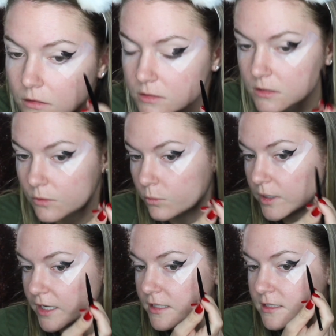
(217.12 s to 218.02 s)
So
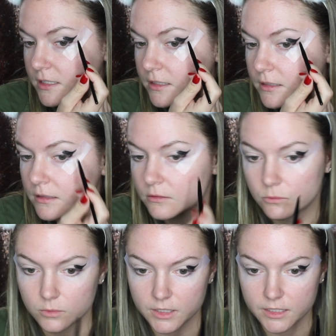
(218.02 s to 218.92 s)
what I did
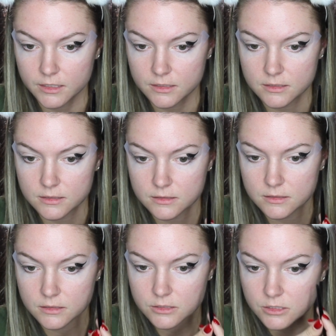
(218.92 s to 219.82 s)

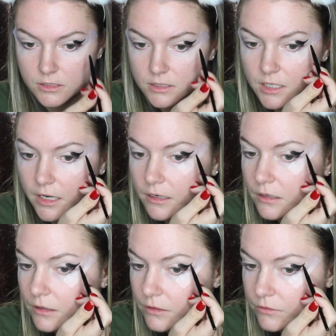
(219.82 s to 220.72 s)
was just kind
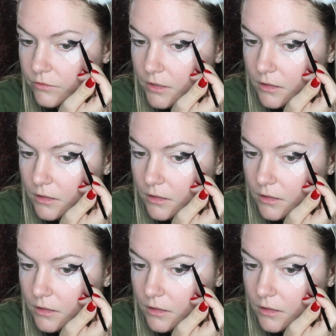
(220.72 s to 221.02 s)
of